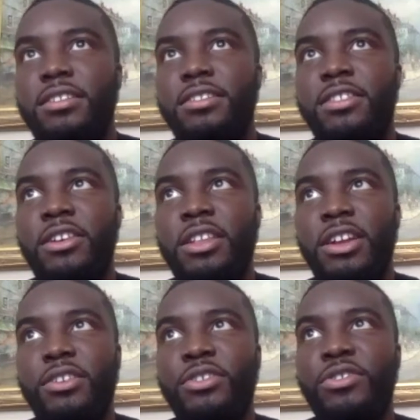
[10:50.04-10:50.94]
tell like a
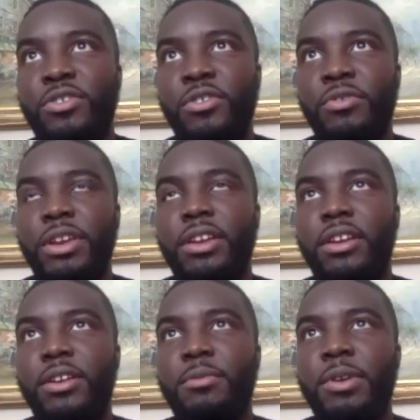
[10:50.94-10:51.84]
story
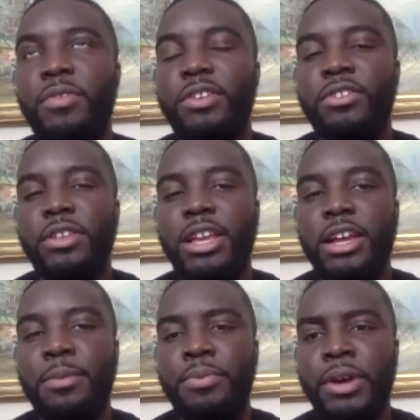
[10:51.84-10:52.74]
with it. So like I
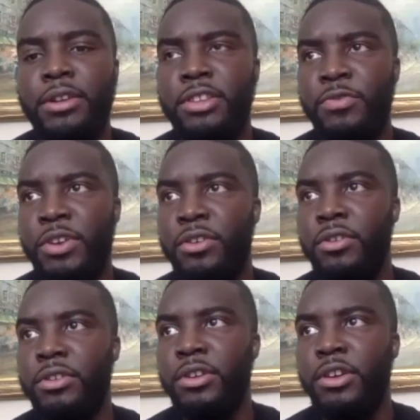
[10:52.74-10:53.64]
put out this thing called
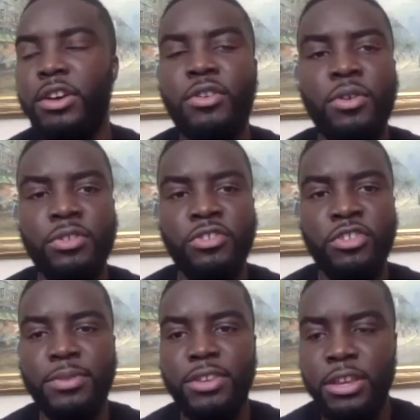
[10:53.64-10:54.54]
a corner shop
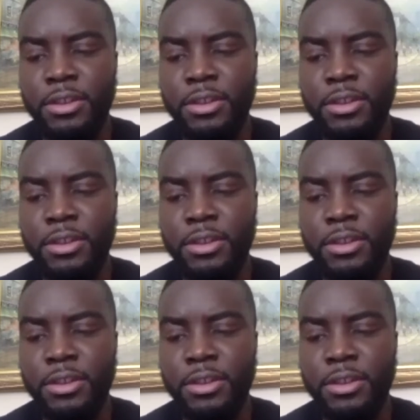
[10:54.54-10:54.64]
tee.